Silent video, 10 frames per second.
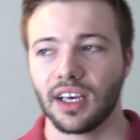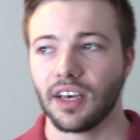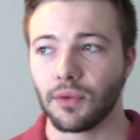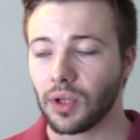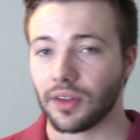
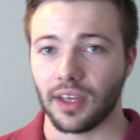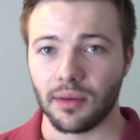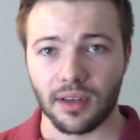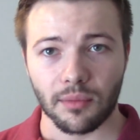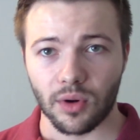if you look at the
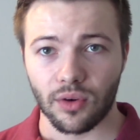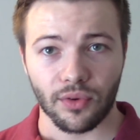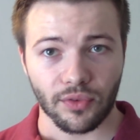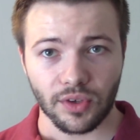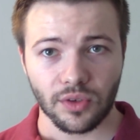number of
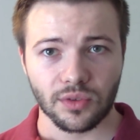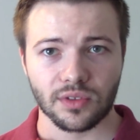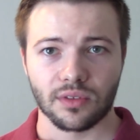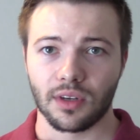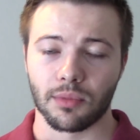
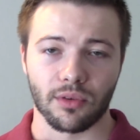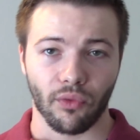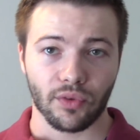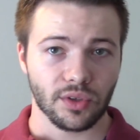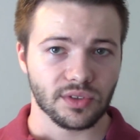reviews
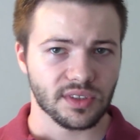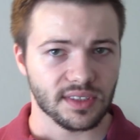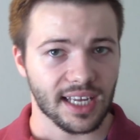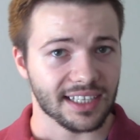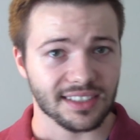is
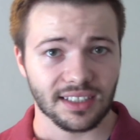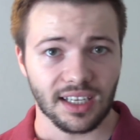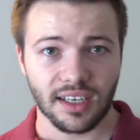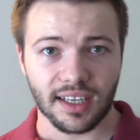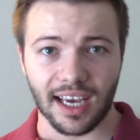an
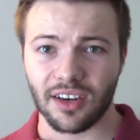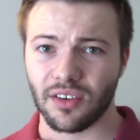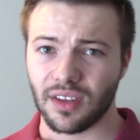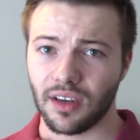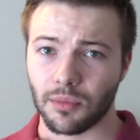excellent indicator
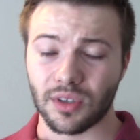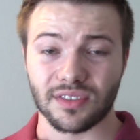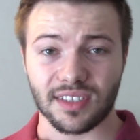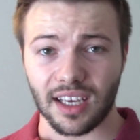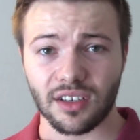of the number of
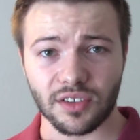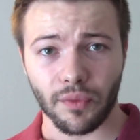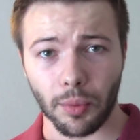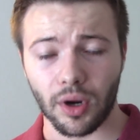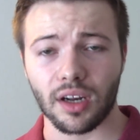sales of
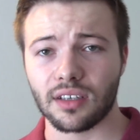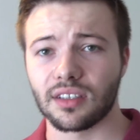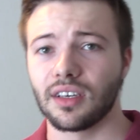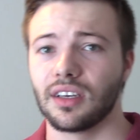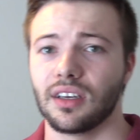a product,
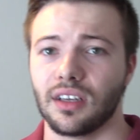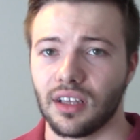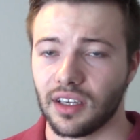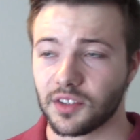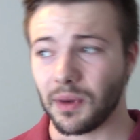
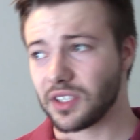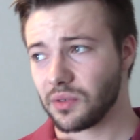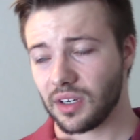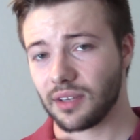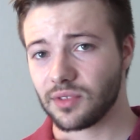and especially
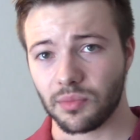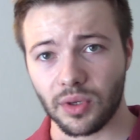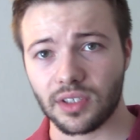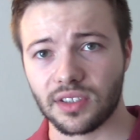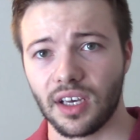when it comes to
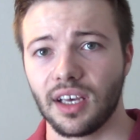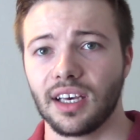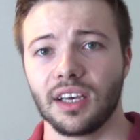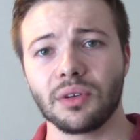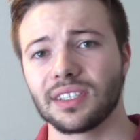books.
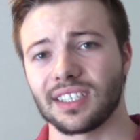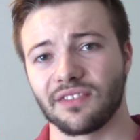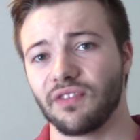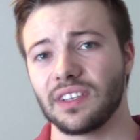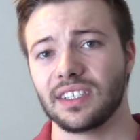It only has
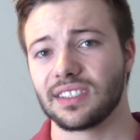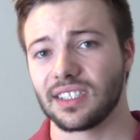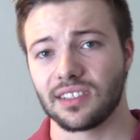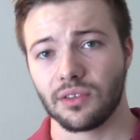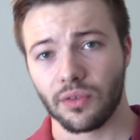like 50,
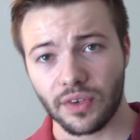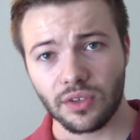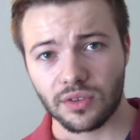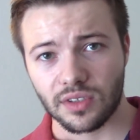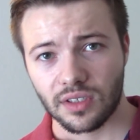60
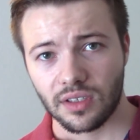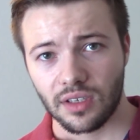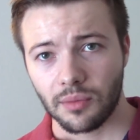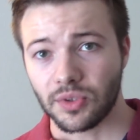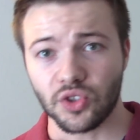reviews.
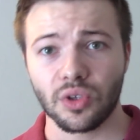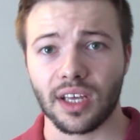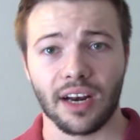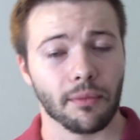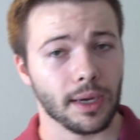But you look
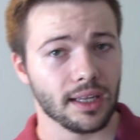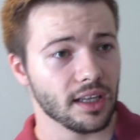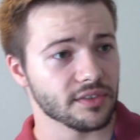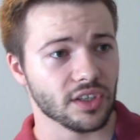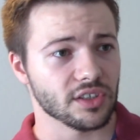at Everybody
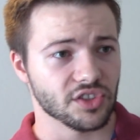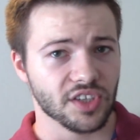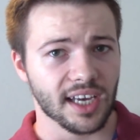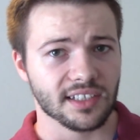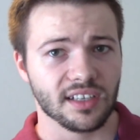Loves Large
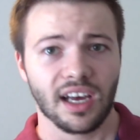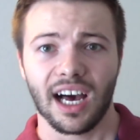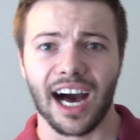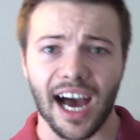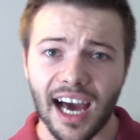Chest,
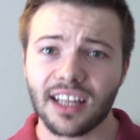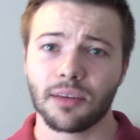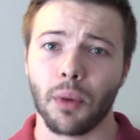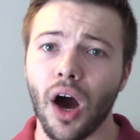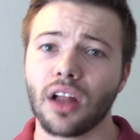a
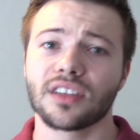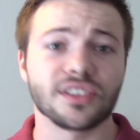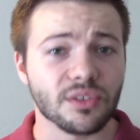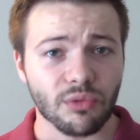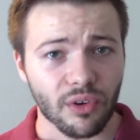highly
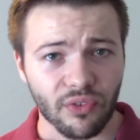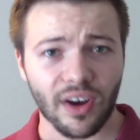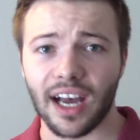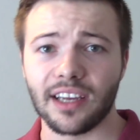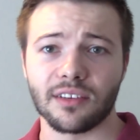polished and
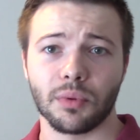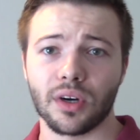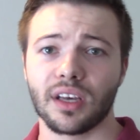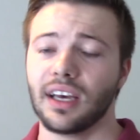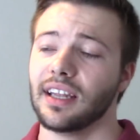refined
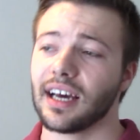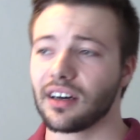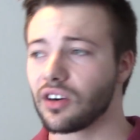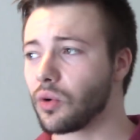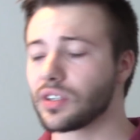book.
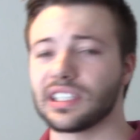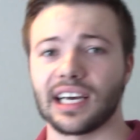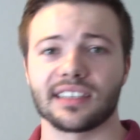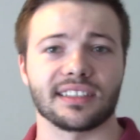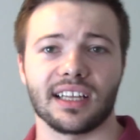Now, of course, it
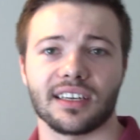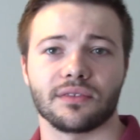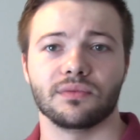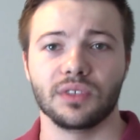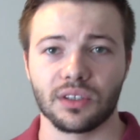has a lot
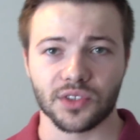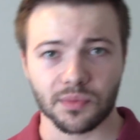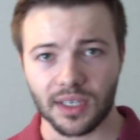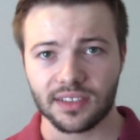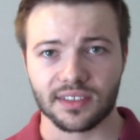of, you know,
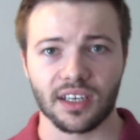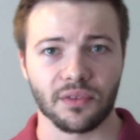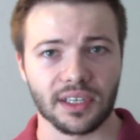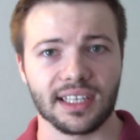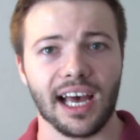smut and stuff
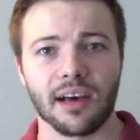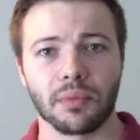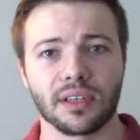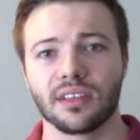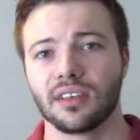like that,
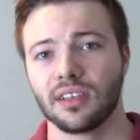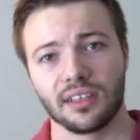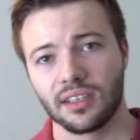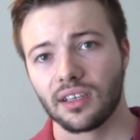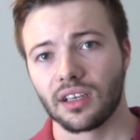but
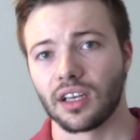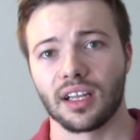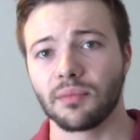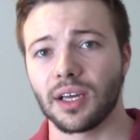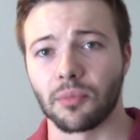hell,
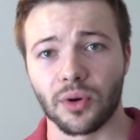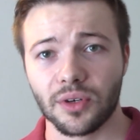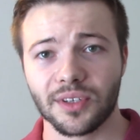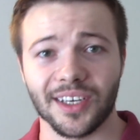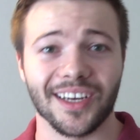I'm not a
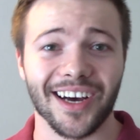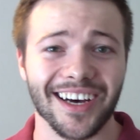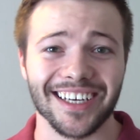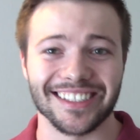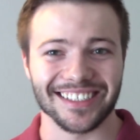prude. You know, it